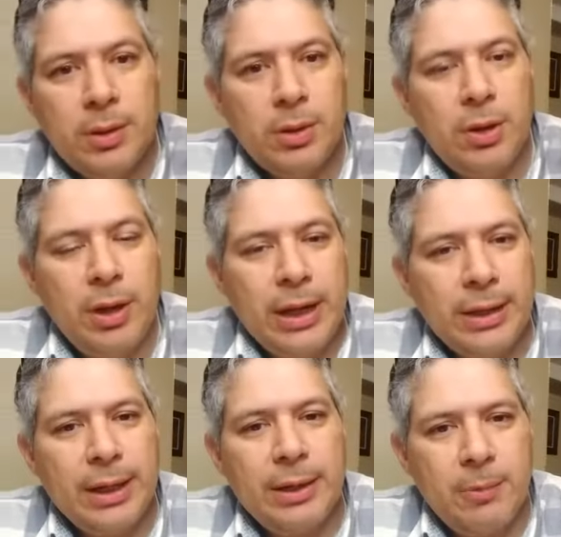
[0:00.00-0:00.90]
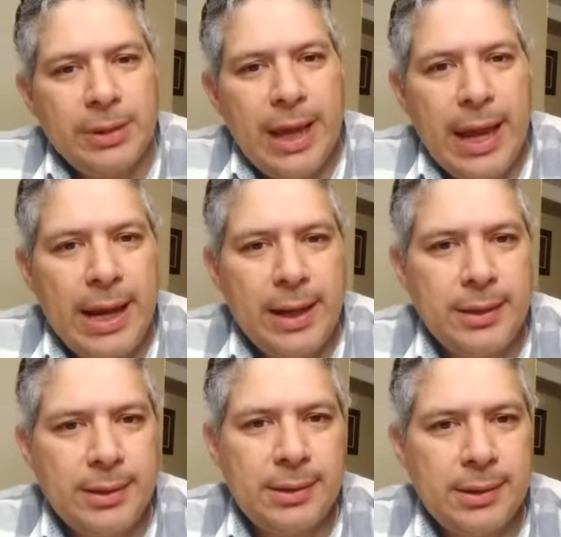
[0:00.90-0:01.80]
You're dealing with
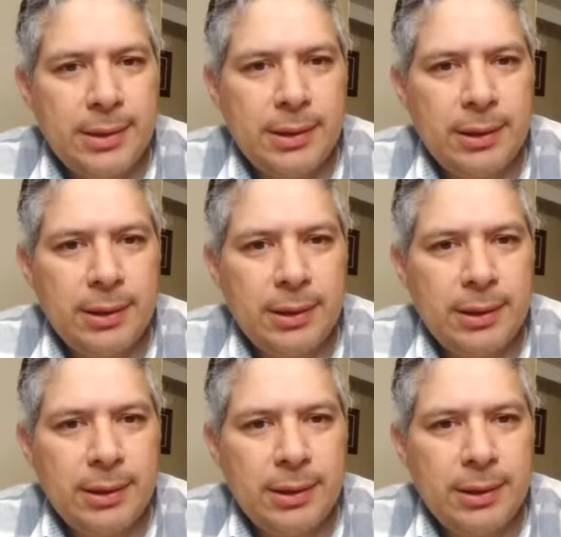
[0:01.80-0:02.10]
headaches.